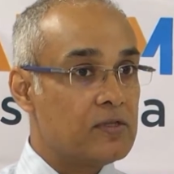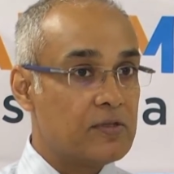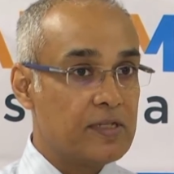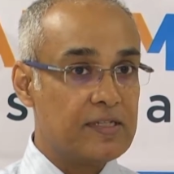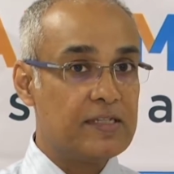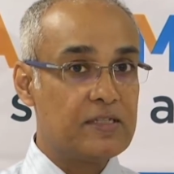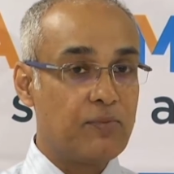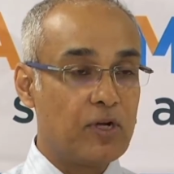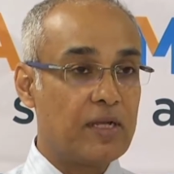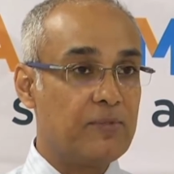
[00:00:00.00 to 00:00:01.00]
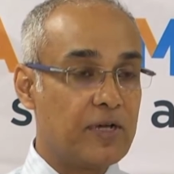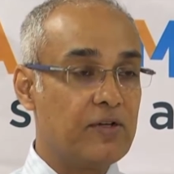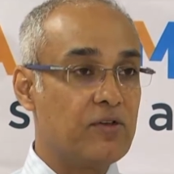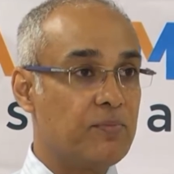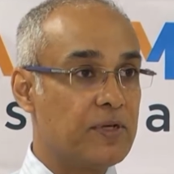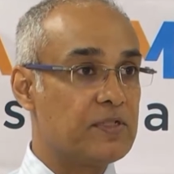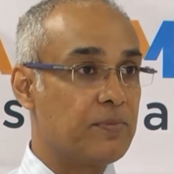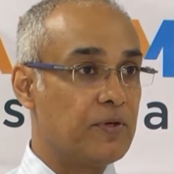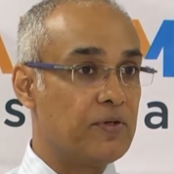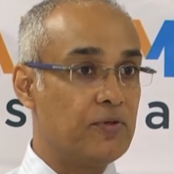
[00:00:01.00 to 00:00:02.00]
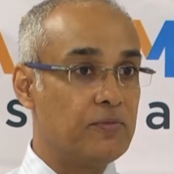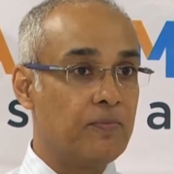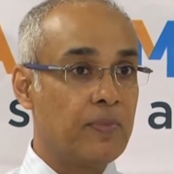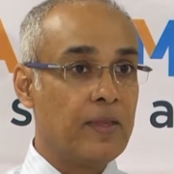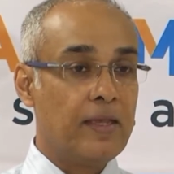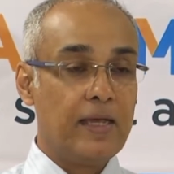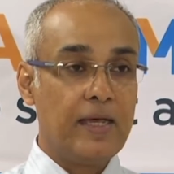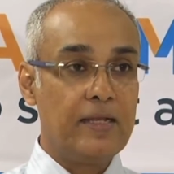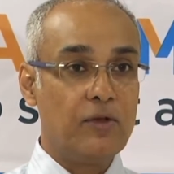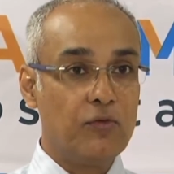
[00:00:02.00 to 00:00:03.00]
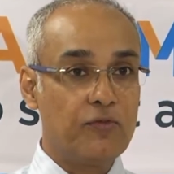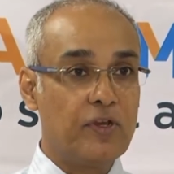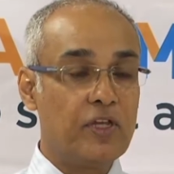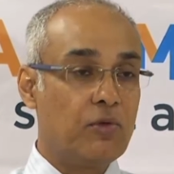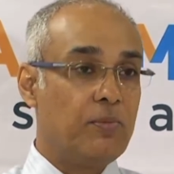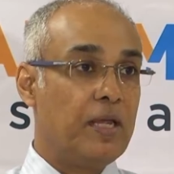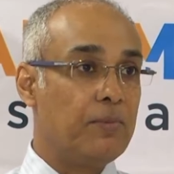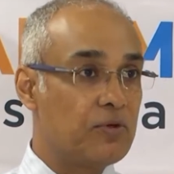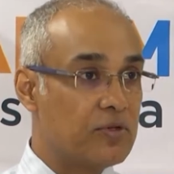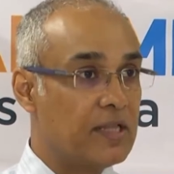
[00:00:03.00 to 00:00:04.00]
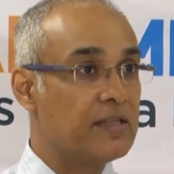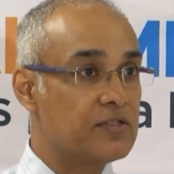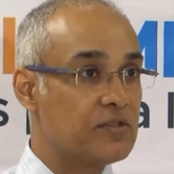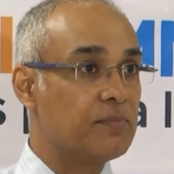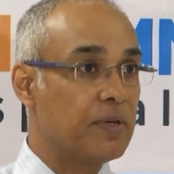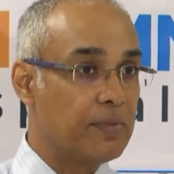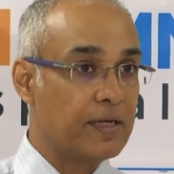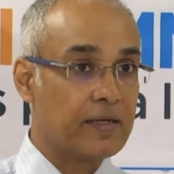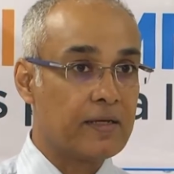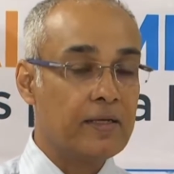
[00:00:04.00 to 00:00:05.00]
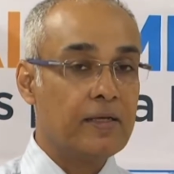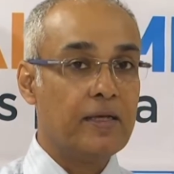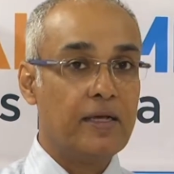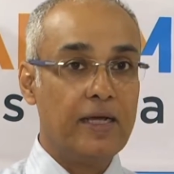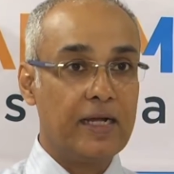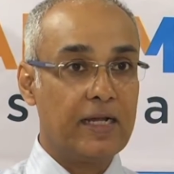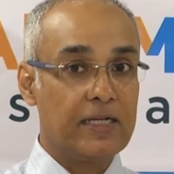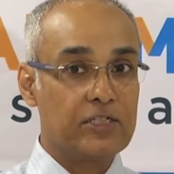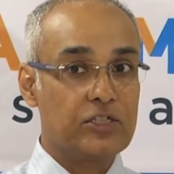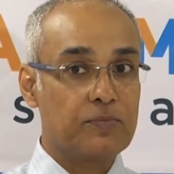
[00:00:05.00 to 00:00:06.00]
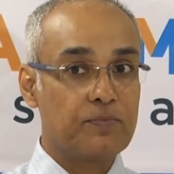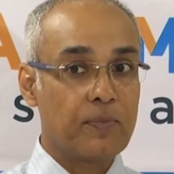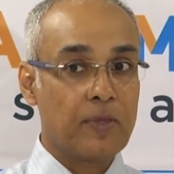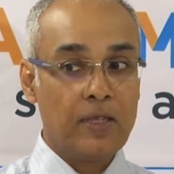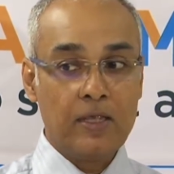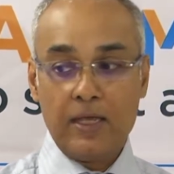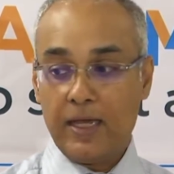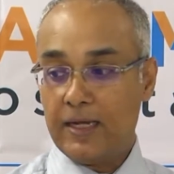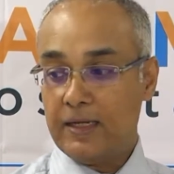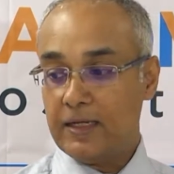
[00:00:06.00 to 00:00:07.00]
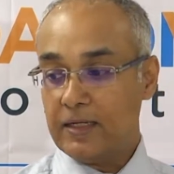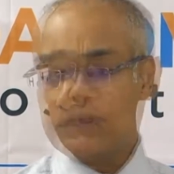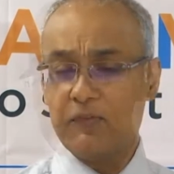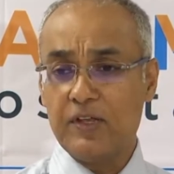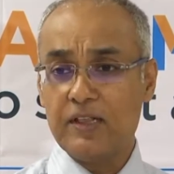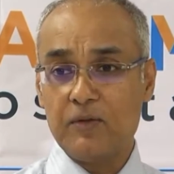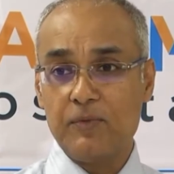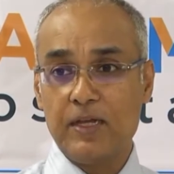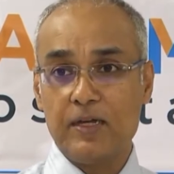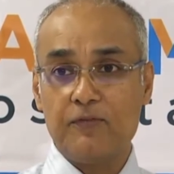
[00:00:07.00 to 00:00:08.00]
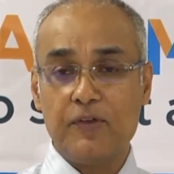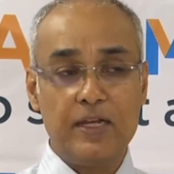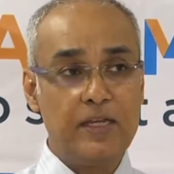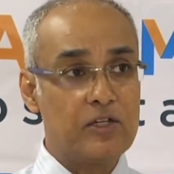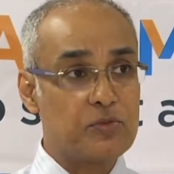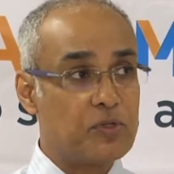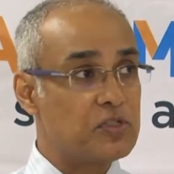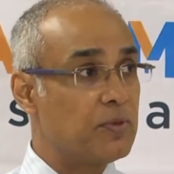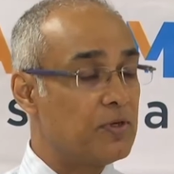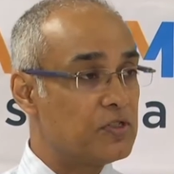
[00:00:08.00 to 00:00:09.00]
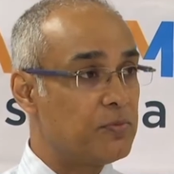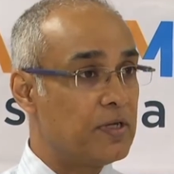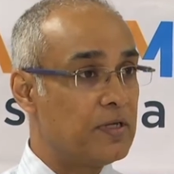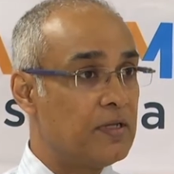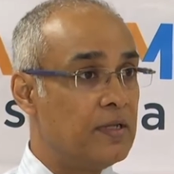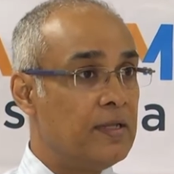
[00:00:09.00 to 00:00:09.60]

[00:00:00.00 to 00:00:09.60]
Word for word: So this is what I'm trying to impress upon you, and hopefully you'll be able to tell this to the public uh, at large. And uh, we feel that we are a fairly responsible hospital.